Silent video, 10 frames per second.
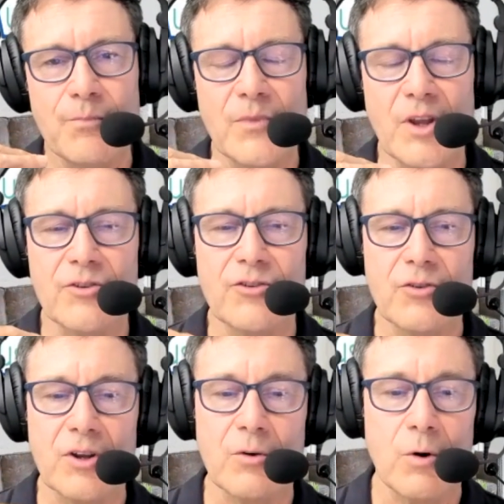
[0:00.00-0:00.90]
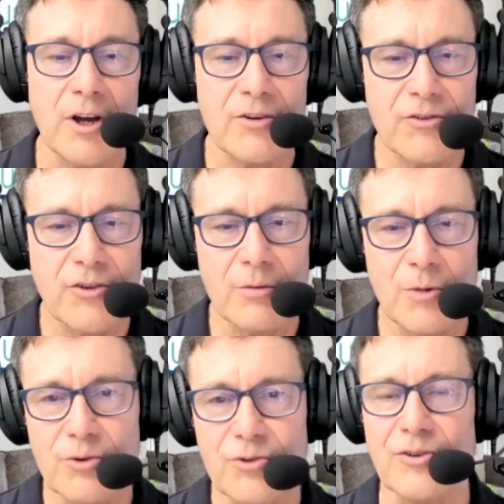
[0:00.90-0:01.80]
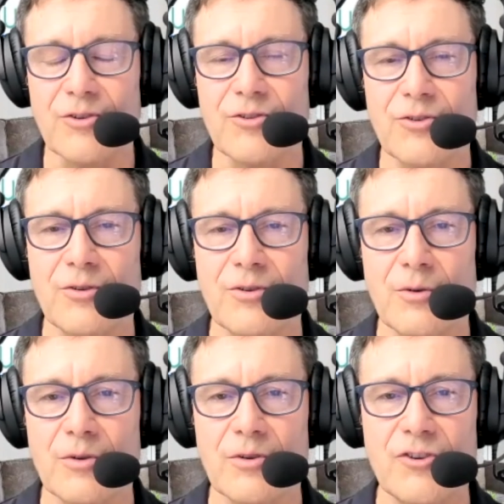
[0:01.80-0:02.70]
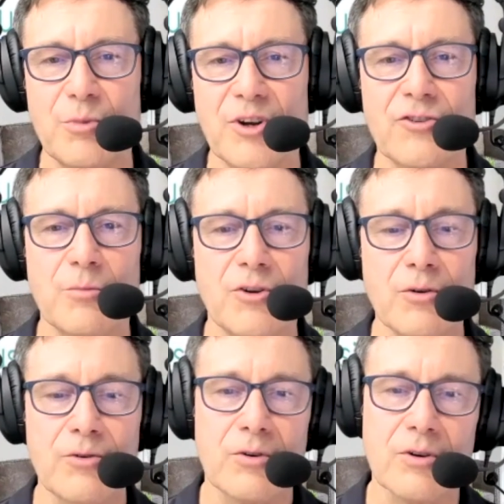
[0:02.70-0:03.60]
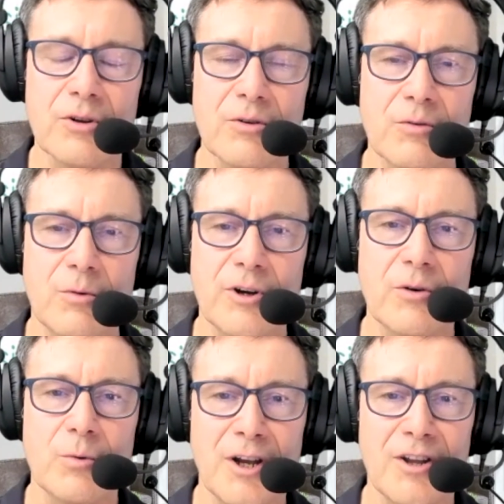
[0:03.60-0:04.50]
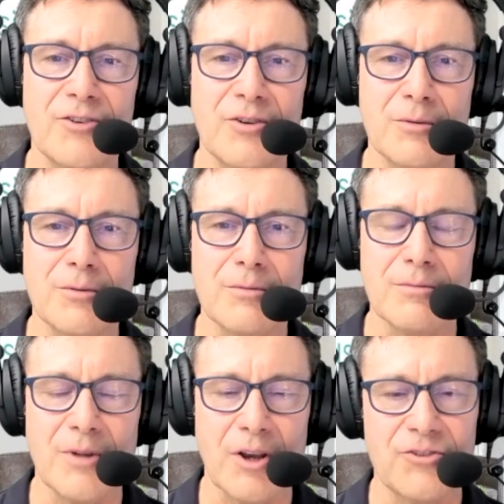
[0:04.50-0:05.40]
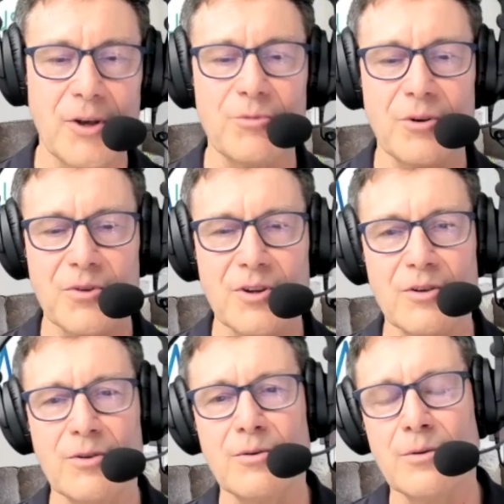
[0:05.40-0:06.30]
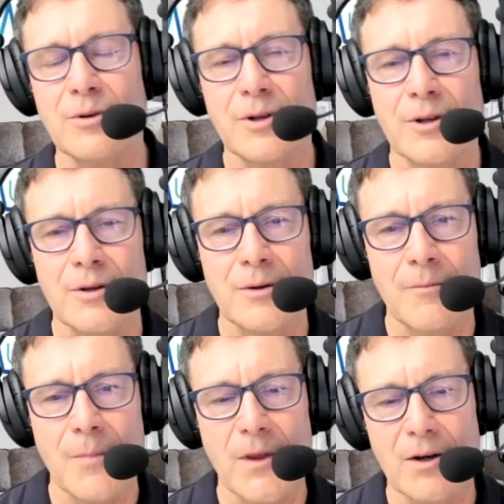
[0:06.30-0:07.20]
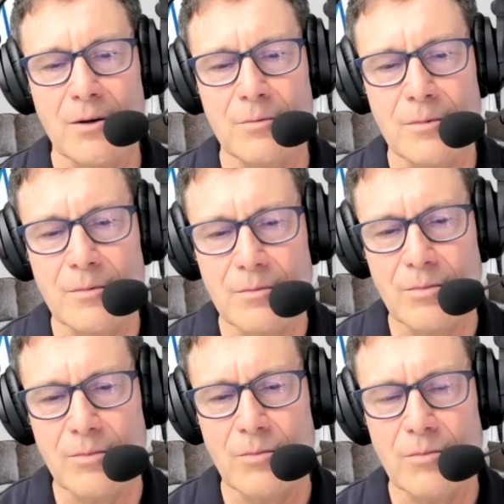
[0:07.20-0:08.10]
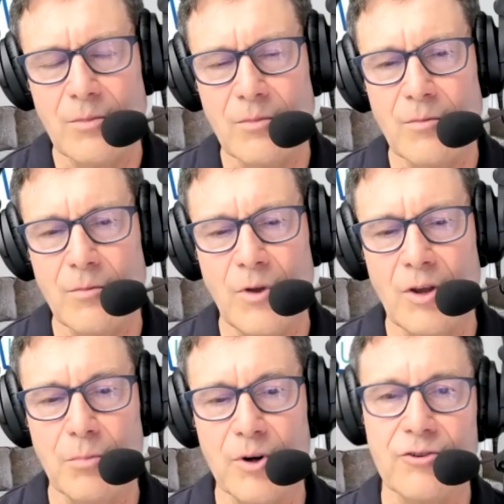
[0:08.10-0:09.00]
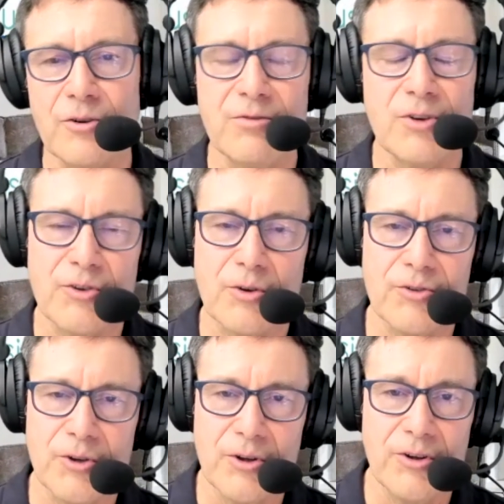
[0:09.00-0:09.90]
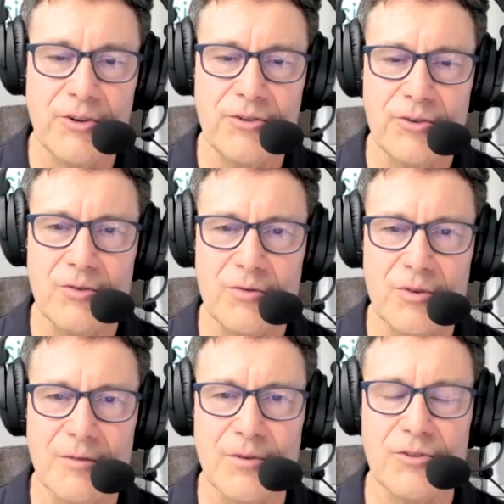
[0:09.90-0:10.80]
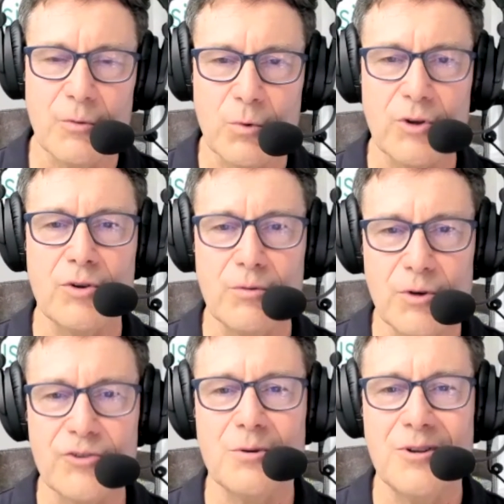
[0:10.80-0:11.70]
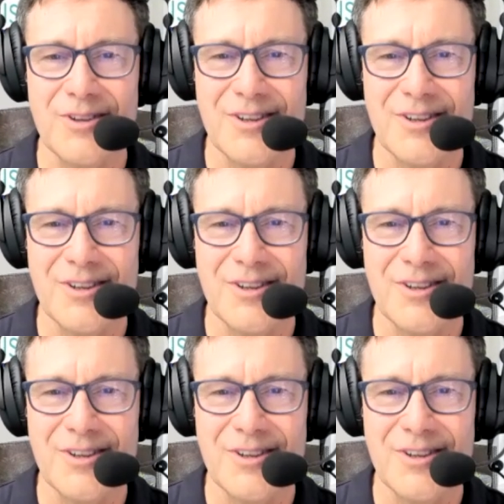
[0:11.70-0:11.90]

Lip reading: It quiets the emotions, or at least brings them to neutral, where you're ready to accept something new. Um, it brings you to physical stillness if it's a really good ritual.